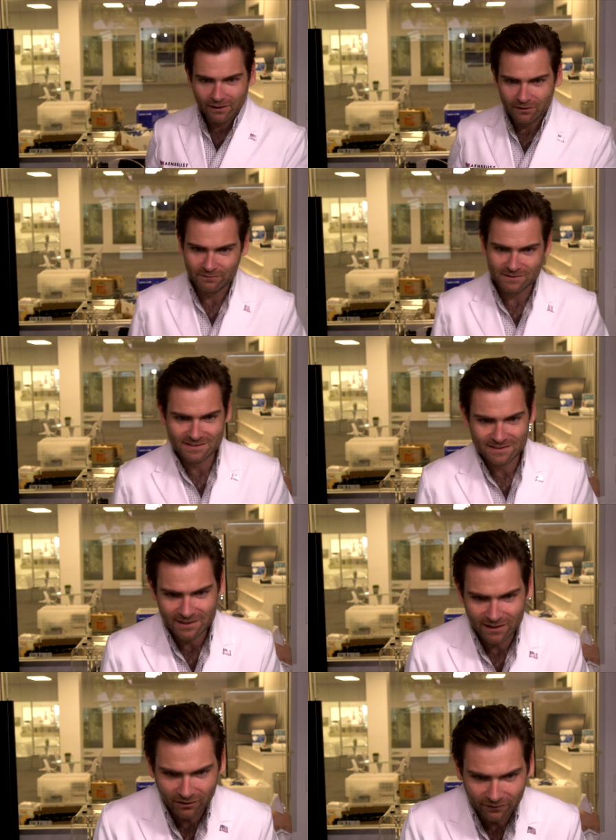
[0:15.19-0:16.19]
I didn't even see
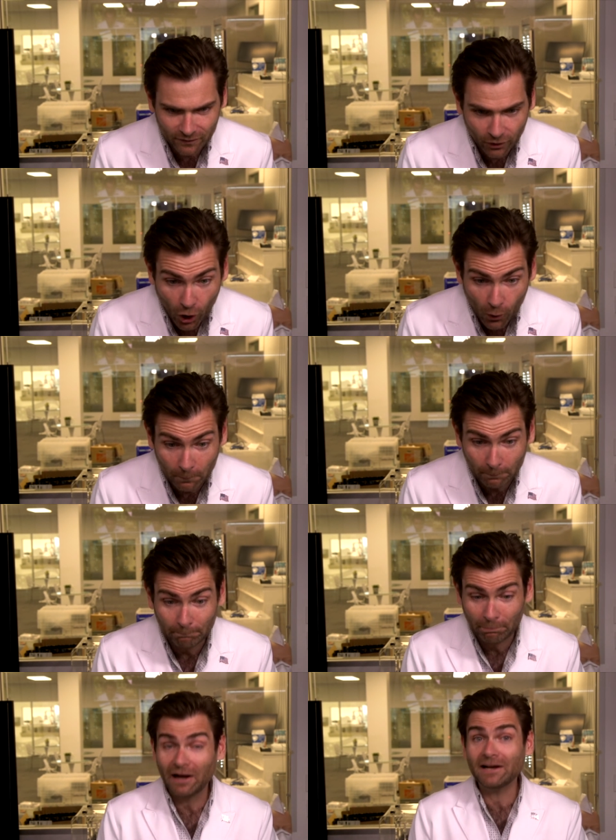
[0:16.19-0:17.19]
that on there. Oh,
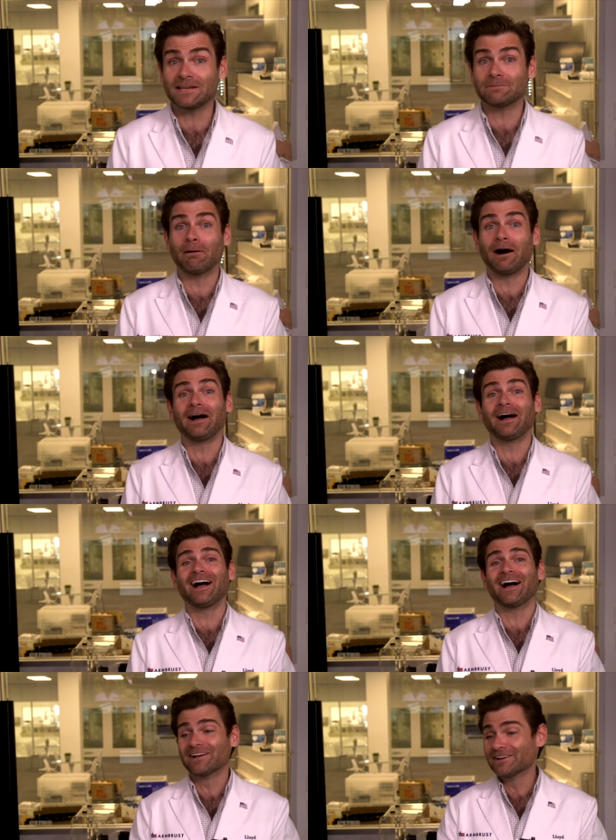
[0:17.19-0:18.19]
Buggy
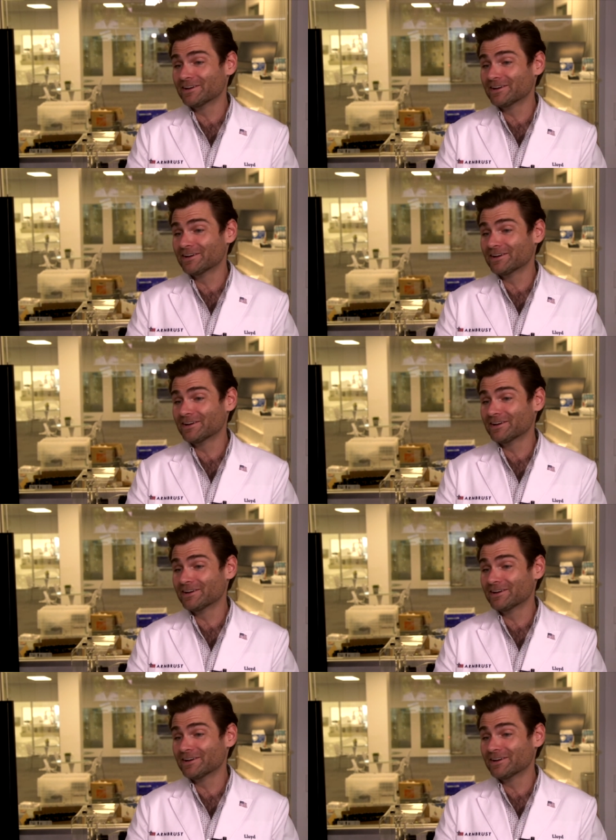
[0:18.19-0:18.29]
Bop.